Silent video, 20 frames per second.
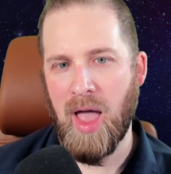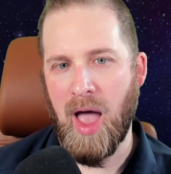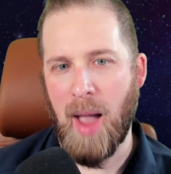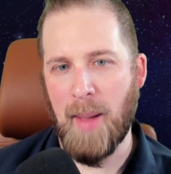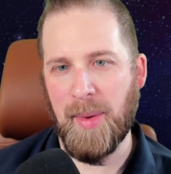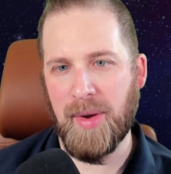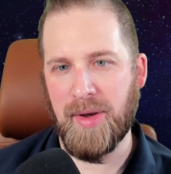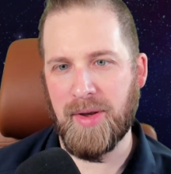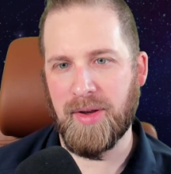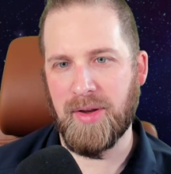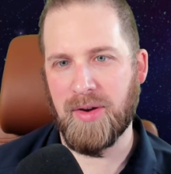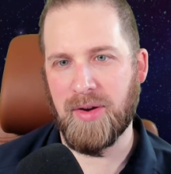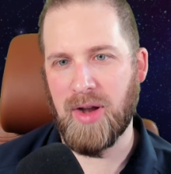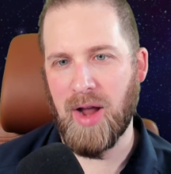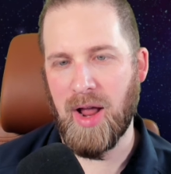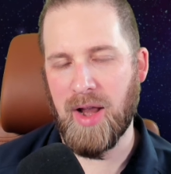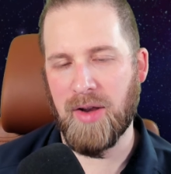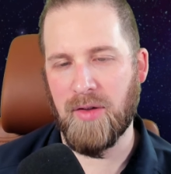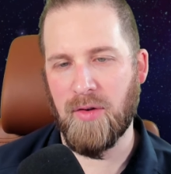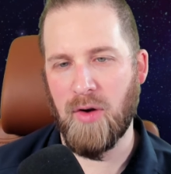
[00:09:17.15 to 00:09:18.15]
I mean, you're
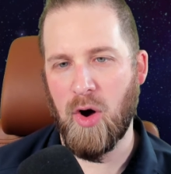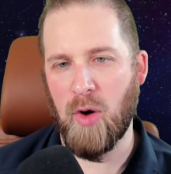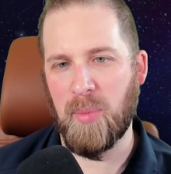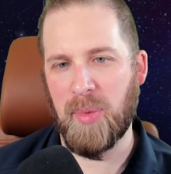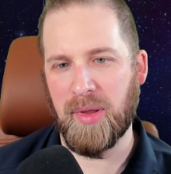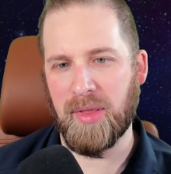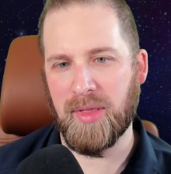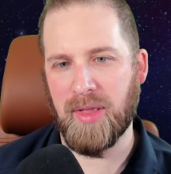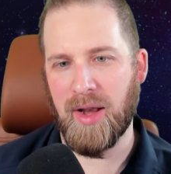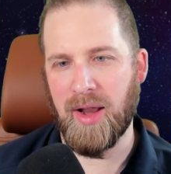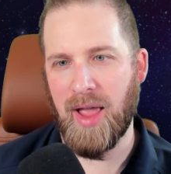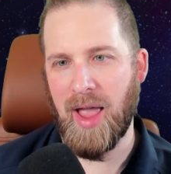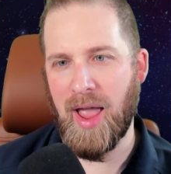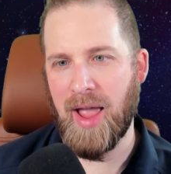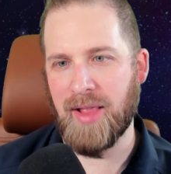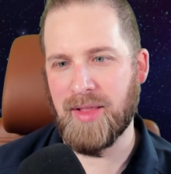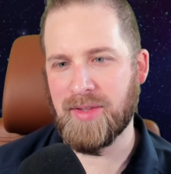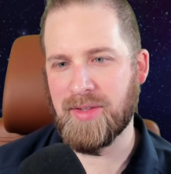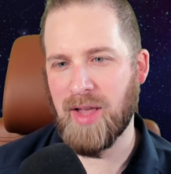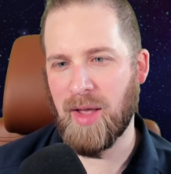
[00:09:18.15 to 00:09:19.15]
kind of hoping that it
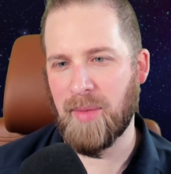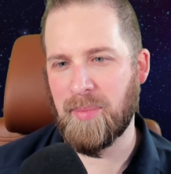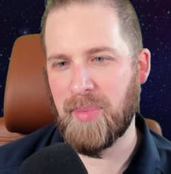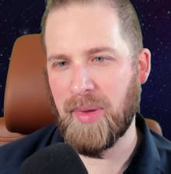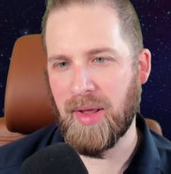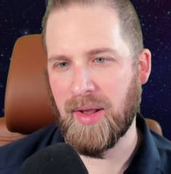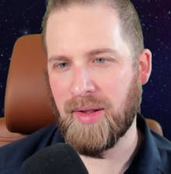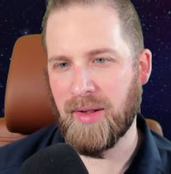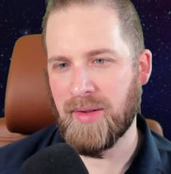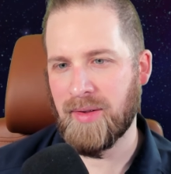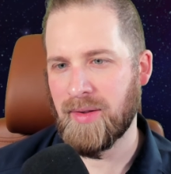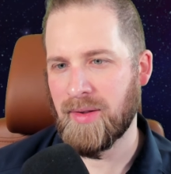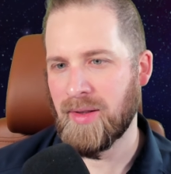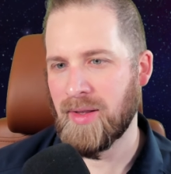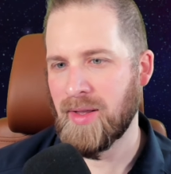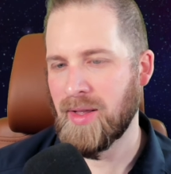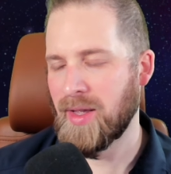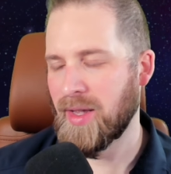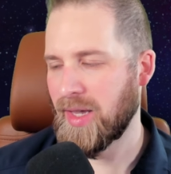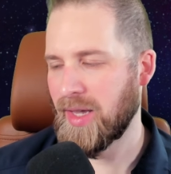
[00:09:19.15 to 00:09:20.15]
ends up at
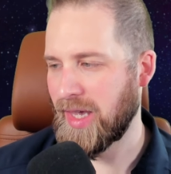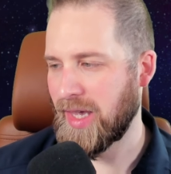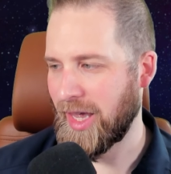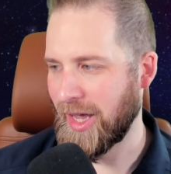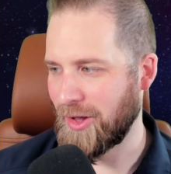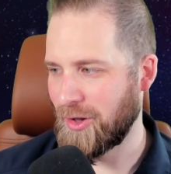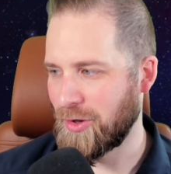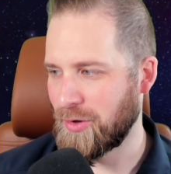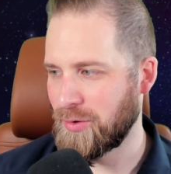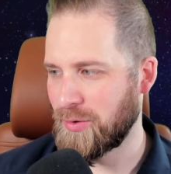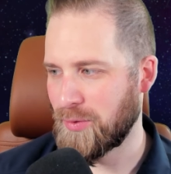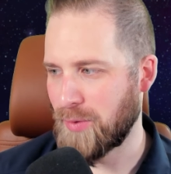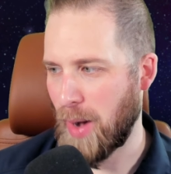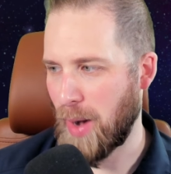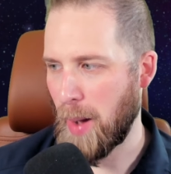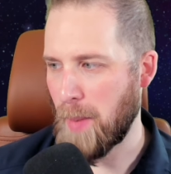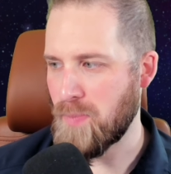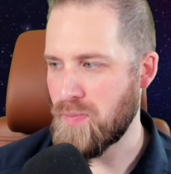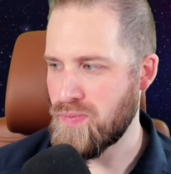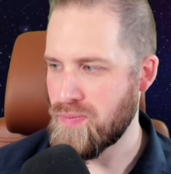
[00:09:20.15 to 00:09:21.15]
Kiln,
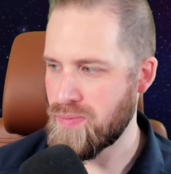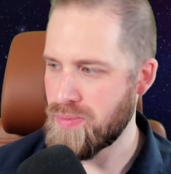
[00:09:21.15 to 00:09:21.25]
right?